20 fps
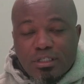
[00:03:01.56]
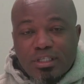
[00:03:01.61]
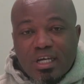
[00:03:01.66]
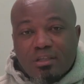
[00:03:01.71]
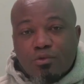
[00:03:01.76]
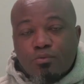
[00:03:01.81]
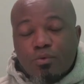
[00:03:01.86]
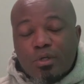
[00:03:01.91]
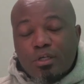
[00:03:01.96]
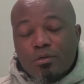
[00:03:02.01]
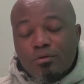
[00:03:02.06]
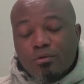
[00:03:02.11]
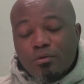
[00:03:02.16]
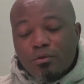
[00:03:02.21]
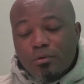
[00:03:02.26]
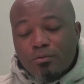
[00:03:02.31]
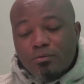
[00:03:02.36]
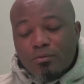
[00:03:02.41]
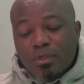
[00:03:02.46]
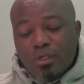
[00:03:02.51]
is that we,
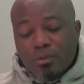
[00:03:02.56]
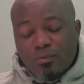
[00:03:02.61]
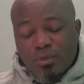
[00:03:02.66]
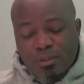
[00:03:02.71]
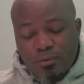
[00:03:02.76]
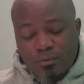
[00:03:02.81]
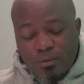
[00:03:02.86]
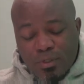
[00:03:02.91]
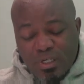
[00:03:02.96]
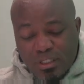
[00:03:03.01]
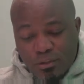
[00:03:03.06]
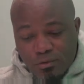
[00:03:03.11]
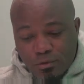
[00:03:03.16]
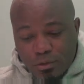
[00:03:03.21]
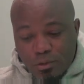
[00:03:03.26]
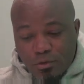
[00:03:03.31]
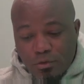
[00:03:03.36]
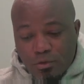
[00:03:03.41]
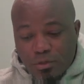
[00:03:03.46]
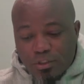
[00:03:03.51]
we, we
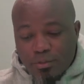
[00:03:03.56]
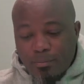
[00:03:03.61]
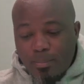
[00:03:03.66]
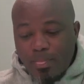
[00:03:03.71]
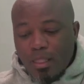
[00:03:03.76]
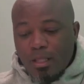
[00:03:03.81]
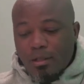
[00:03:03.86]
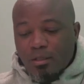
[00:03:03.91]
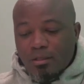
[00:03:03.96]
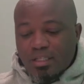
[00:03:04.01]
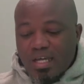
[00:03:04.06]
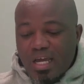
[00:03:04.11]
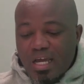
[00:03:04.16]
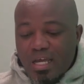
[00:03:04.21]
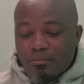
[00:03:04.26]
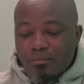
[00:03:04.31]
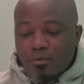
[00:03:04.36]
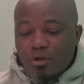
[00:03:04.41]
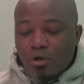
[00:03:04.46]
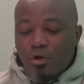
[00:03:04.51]
should use
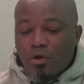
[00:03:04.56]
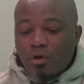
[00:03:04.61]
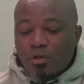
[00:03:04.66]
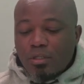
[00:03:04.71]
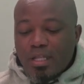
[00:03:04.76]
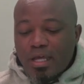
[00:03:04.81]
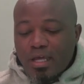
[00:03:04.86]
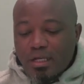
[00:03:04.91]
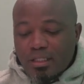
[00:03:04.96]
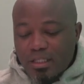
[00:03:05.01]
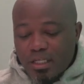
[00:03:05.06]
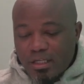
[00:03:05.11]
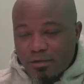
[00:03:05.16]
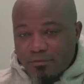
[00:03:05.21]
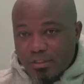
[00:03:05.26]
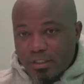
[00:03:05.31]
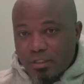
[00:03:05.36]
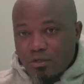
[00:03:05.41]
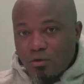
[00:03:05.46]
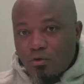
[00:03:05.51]
time
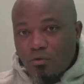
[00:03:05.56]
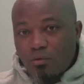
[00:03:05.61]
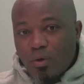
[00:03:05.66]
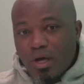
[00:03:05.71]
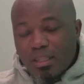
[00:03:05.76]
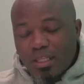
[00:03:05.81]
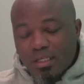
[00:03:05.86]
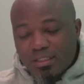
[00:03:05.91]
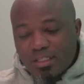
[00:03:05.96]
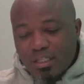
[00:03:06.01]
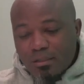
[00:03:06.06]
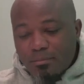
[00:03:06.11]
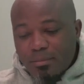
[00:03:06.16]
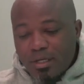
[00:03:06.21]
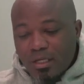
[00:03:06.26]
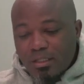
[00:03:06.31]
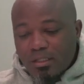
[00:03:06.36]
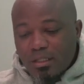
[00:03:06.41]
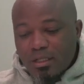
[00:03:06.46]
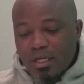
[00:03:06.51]
connectives. What does that
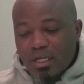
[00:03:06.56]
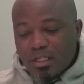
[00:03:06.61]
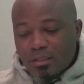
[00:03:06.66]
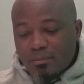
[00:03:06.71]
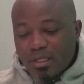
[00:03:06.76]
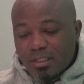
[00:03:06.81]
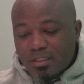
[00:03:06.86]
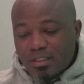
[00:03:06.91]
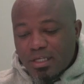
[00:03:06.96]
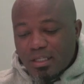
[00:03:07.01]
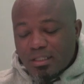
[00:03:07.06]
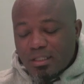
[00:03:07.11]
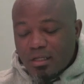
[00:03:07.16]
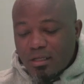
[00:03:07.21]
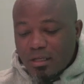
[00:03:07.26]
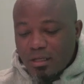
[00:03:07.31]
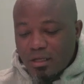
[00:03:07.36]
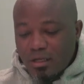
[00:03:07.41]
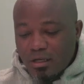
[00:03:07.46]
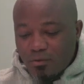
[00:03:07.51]
mean? It means that
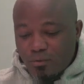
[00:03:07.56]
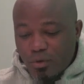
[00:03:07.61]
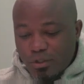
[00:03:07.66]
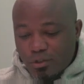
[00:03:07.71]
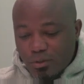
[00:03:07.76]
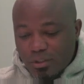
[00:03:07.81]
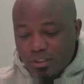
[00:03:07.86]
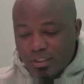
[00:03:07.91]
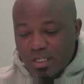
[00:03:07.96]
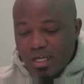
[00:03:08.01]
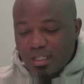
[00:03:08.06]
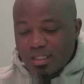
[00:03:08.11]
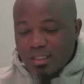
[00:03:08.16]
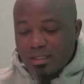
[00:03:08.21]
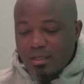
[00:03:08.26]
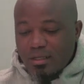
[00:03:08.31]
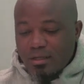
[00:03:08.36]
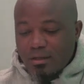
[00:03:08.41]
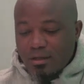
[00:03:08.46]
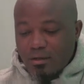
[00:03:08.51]
we should
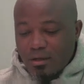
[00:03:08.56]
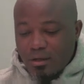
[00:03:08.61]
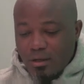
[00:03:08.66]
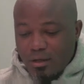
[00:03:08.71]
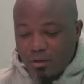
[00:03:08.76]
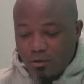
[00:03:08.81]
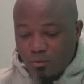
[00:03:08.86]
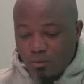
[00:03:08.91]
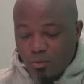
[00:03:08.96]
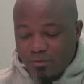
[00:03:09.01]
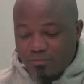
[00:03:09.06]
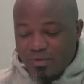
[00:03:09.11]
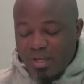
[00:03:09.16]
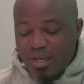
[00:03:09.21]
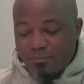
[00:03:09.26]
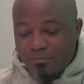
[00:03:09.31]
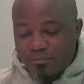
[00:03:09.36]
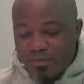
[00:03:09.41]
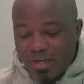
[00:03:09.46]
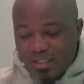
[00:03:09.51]
start with
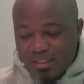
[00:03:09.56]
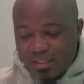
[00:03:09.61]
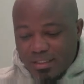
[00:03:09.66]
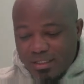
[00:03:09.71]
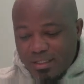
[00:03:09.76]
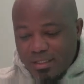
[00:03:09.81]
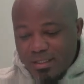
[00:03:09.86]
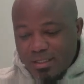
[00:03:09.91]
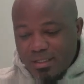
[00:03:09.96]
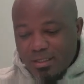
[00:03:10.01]
a first,